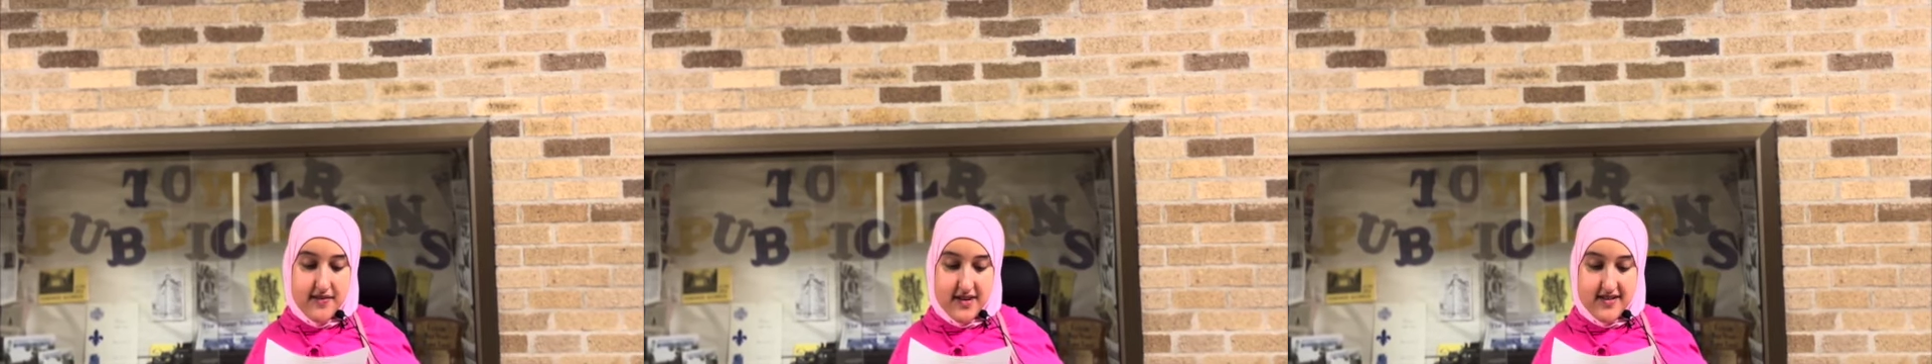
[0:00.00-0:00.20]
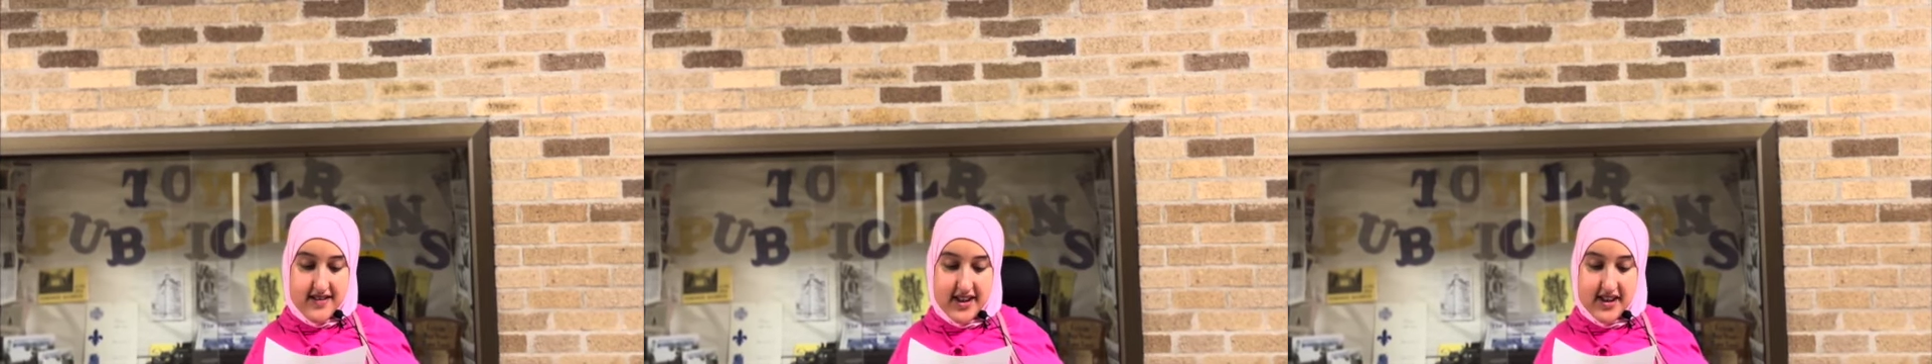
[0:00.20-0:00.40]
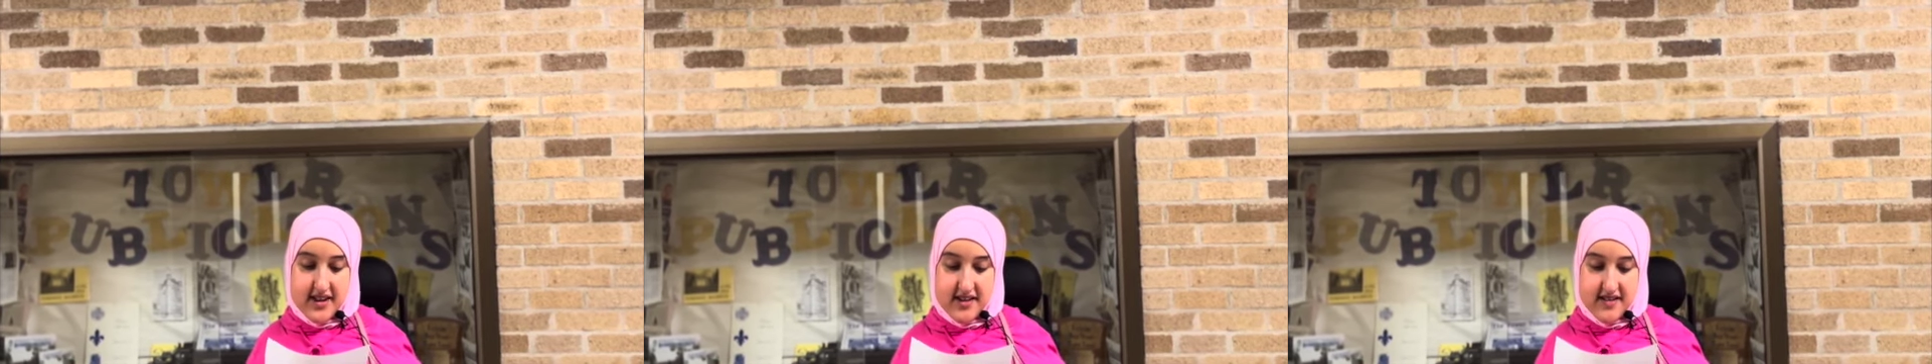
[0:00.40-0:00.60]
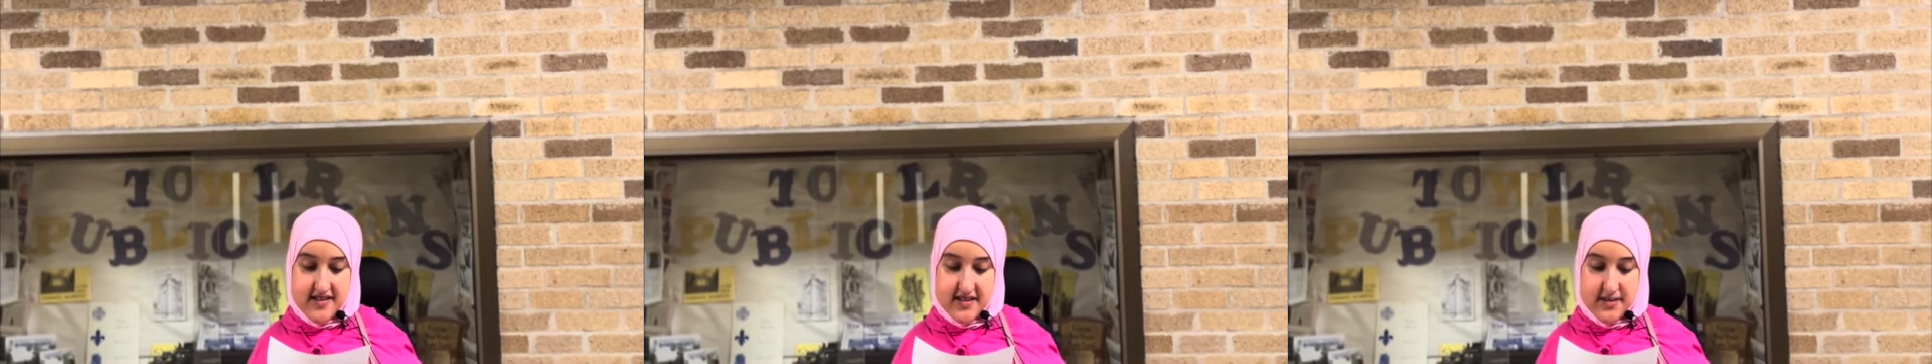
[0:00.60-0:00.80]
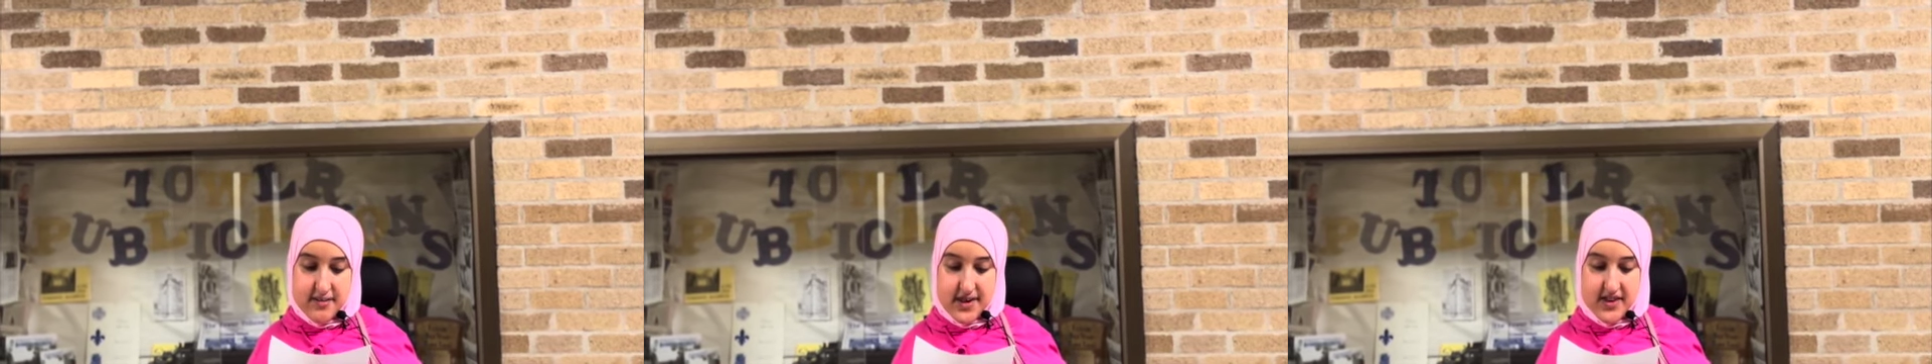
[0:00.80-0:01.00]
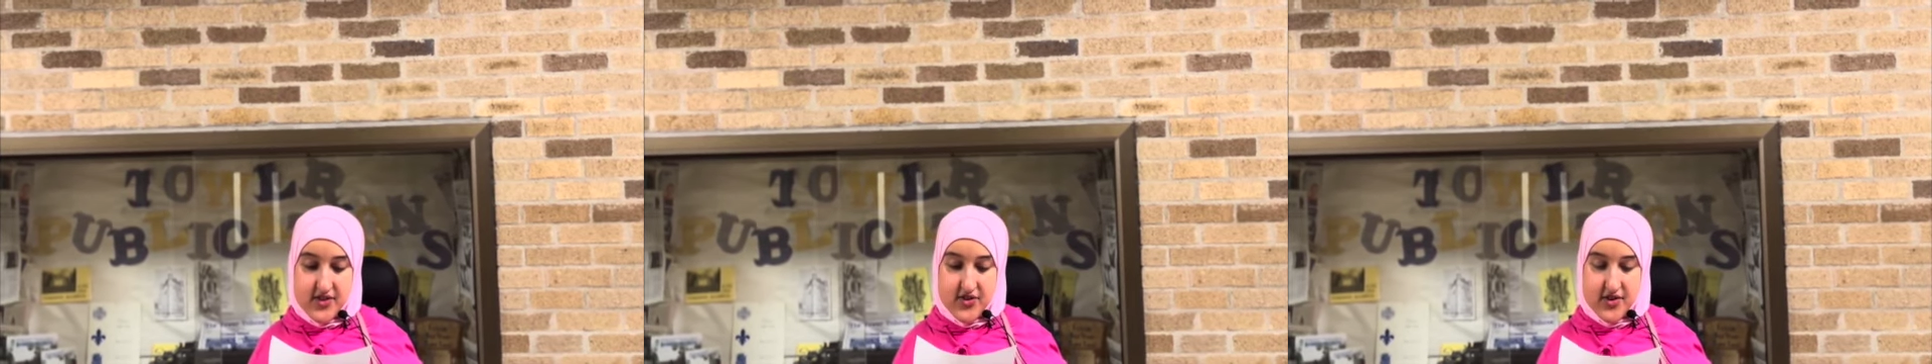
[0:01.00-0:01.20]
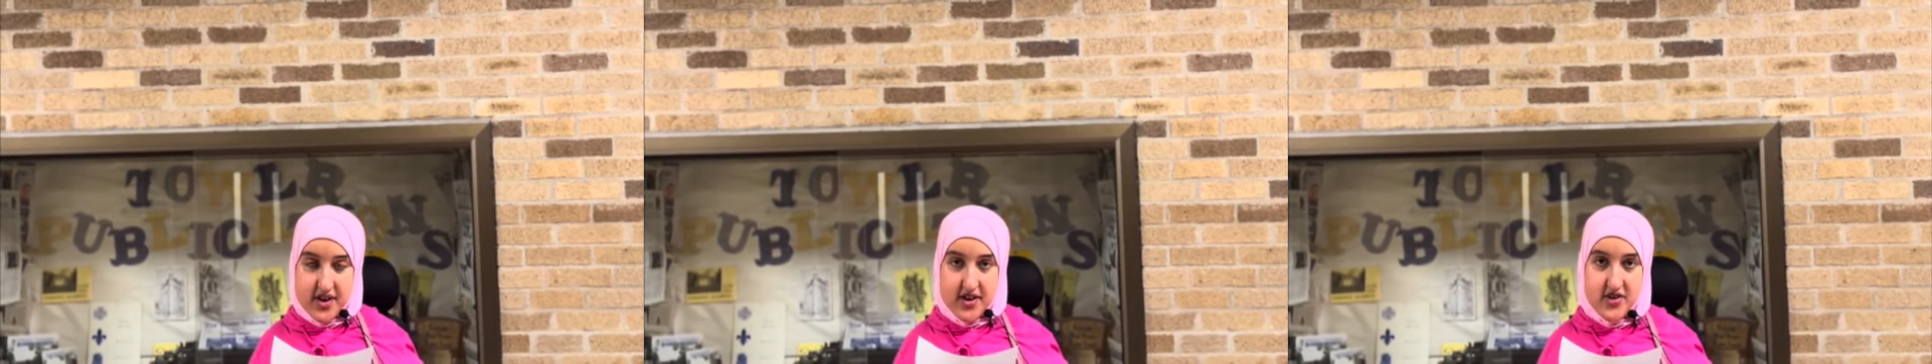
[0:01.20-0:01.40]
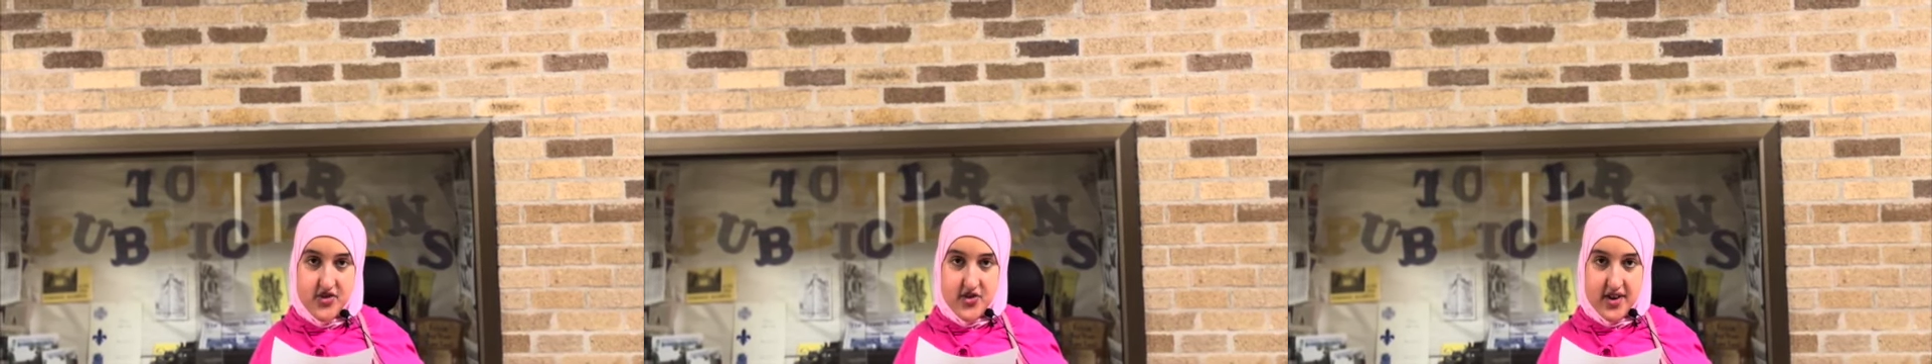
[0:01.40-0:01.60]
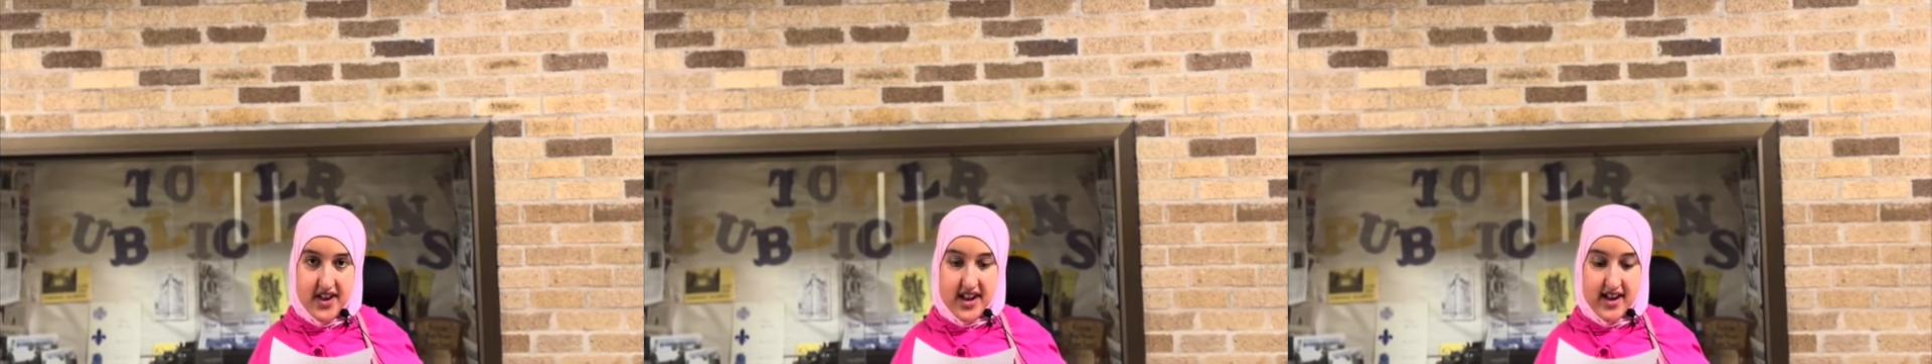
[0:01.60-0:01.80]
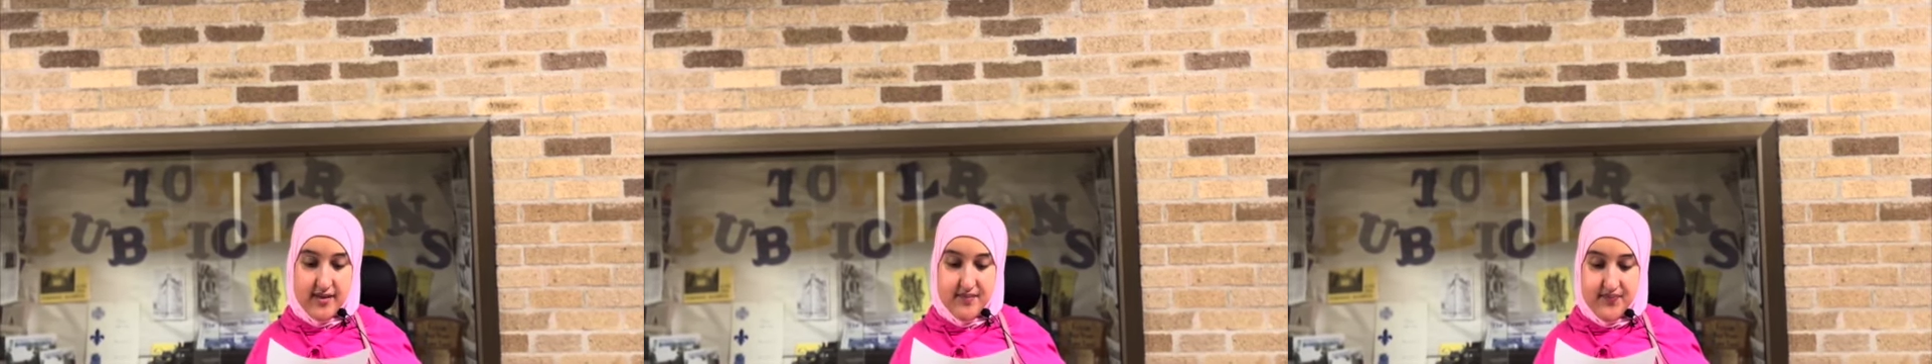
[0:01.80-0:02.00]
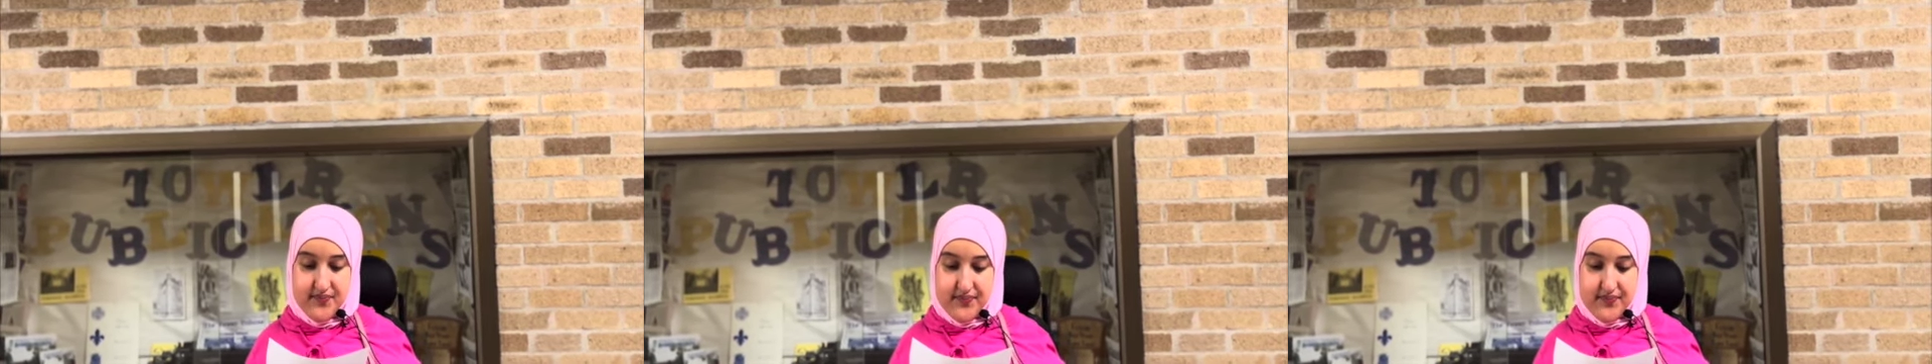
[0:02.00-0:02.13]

you're taking your siblings trick or treating.